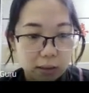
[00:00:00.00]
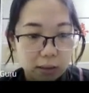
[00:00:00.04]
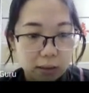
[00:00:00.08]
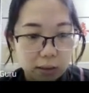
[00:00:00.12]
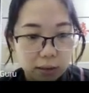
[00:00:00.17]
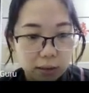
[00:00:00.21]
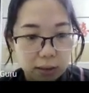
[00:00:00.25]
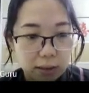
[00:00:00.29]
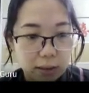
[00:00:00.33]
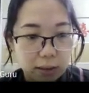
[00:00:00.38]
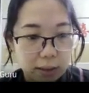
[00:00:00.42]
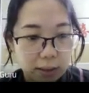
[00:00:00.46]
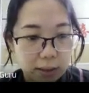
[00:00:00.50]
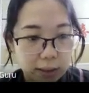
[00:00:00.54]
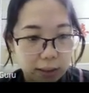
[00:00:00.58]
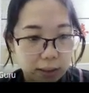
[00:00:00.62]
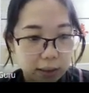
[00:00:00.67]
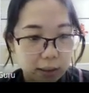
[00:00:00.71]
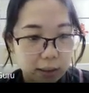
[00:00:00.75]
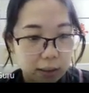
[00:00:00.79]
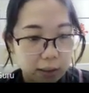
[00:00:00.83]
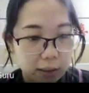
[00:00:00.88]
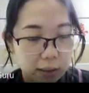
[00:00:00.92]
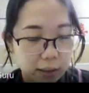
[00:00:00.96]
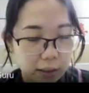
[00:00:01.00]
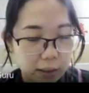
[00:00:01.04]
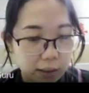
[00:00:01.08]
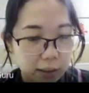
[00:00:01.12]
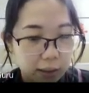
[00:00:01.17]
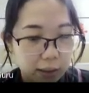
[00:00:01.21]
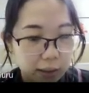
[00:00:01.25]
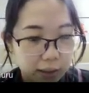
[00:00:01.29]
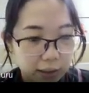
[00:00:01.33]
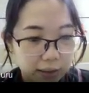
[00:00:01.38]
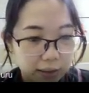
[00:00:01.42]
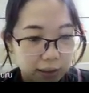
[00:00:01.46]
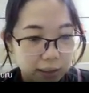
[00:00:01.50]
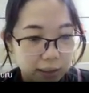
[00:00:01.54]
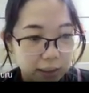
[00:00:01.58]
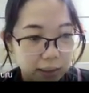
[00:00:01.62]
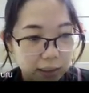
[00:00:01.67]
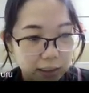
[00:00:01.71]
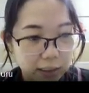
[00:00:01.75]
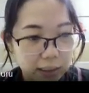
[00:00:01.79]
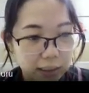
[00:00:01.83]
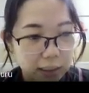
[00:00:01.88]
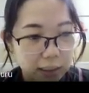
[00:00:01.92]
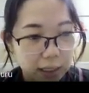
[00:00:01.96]

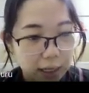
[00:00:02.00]
Chi